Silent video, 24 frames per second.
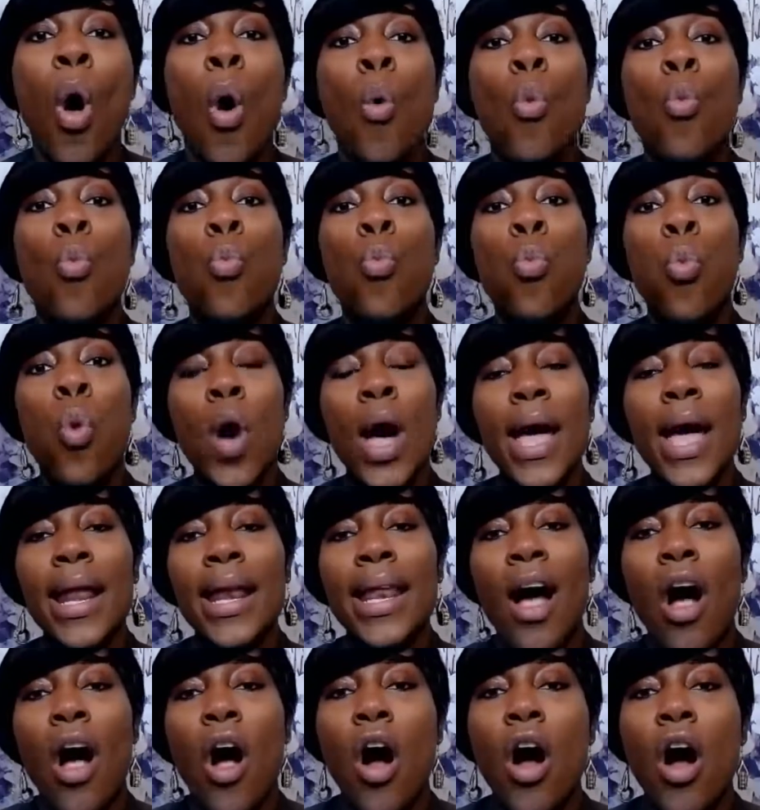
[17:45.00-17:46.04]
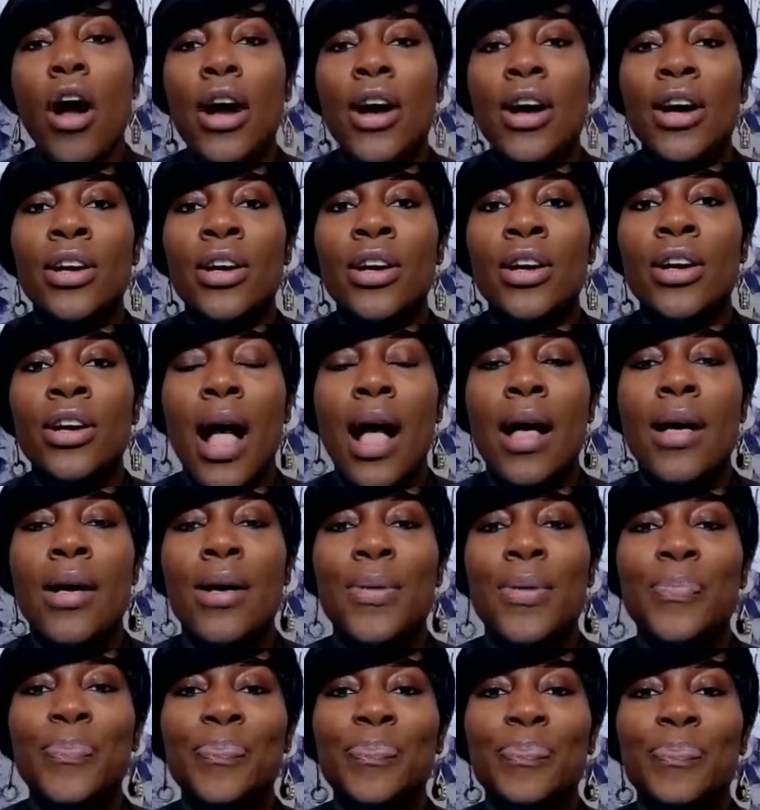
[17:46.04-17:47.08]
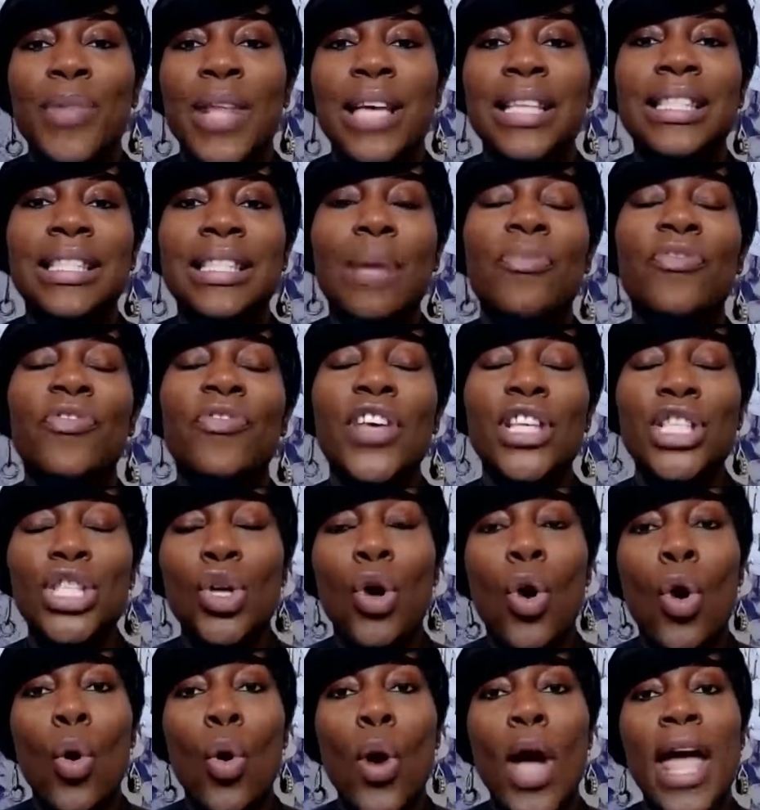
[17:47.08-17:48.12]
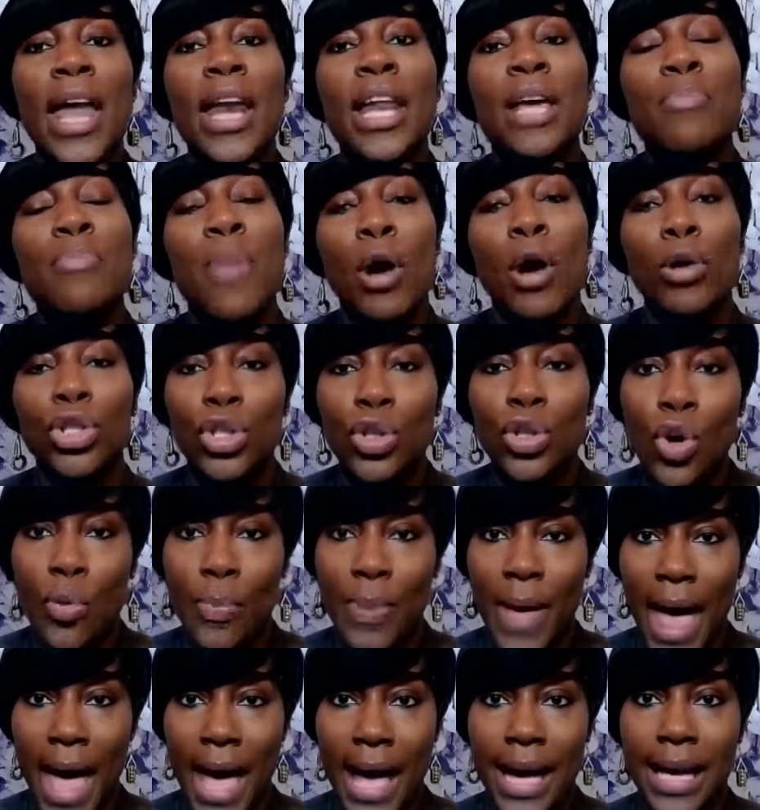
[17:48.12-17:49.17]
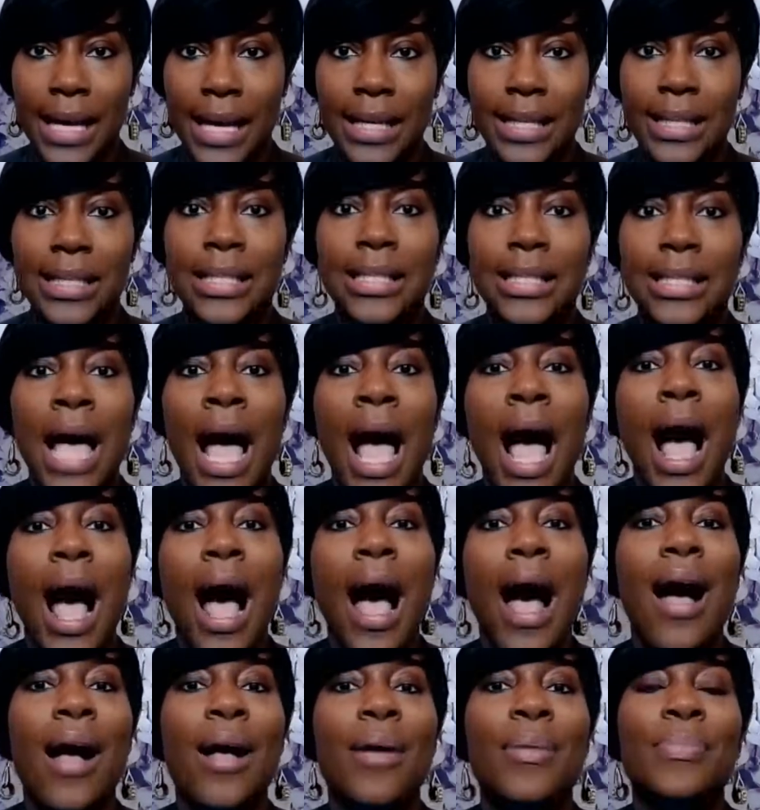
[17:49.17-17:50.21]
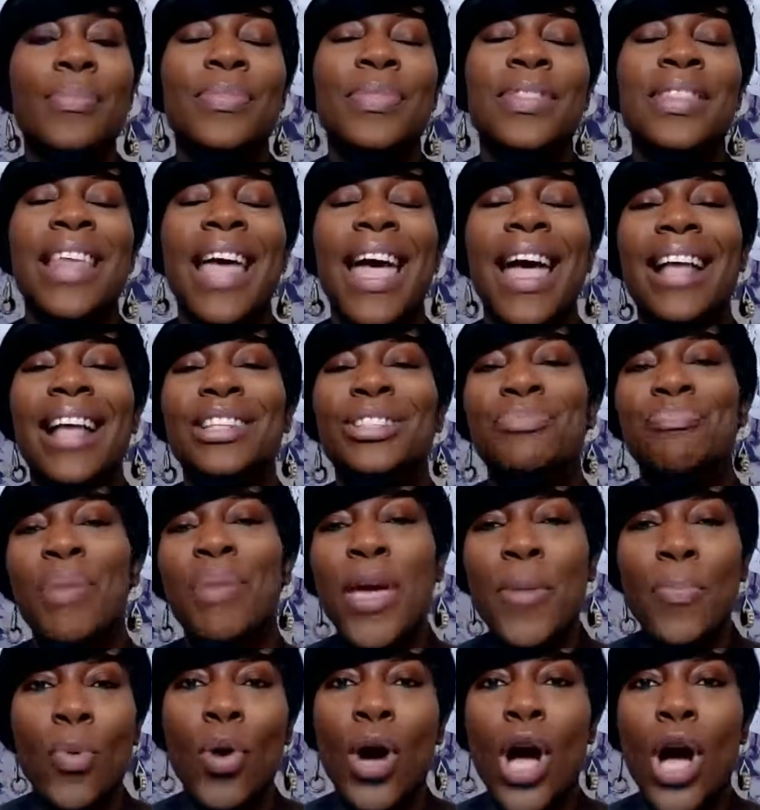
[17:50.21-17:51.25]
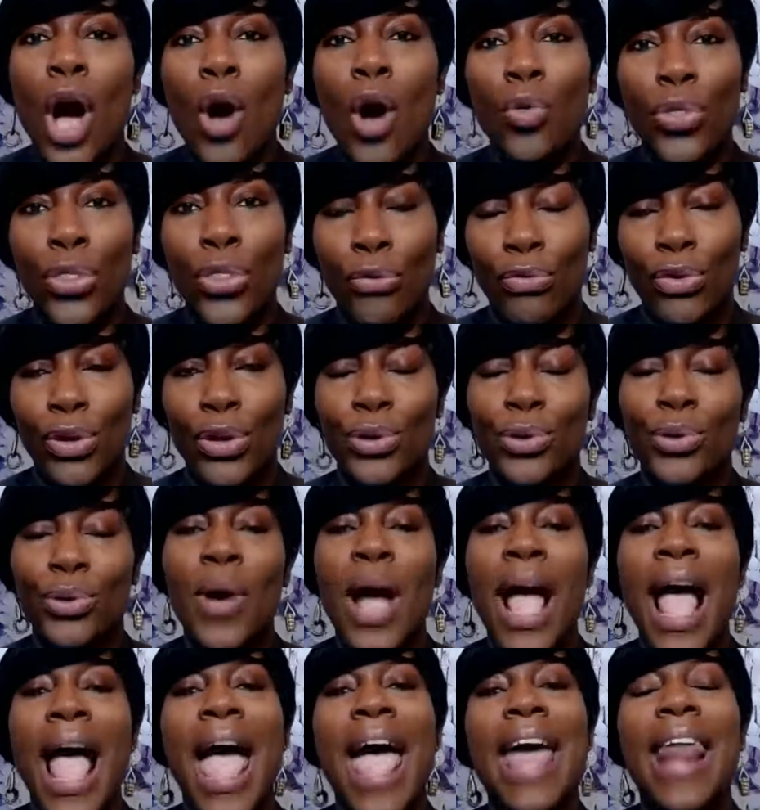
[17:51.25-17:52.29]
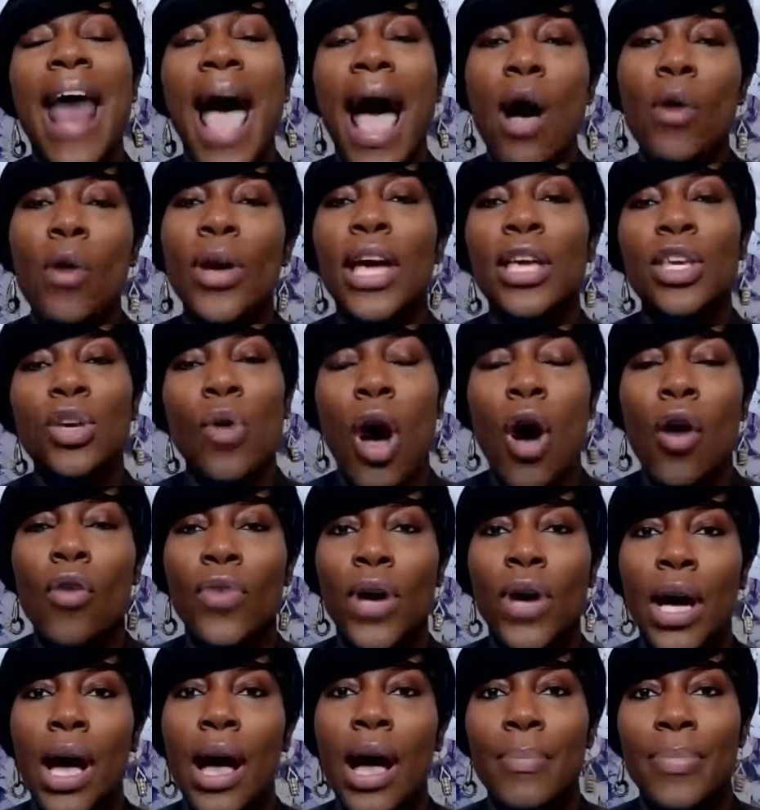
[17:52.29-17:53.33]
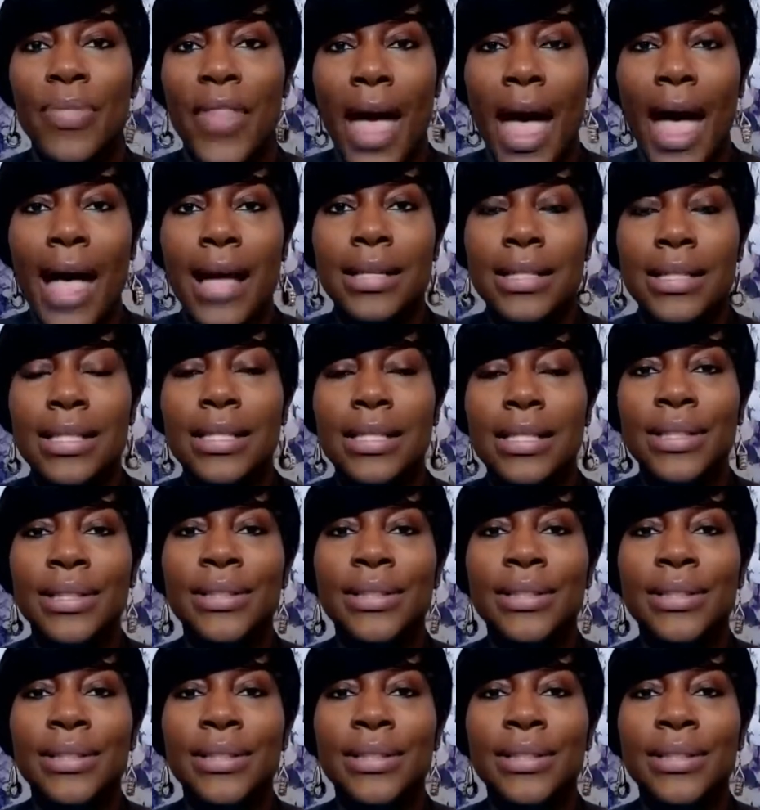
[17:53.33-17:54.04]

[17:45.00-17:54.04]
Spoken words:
what are some physical and emotional pains that people go through, and how can you overcome that?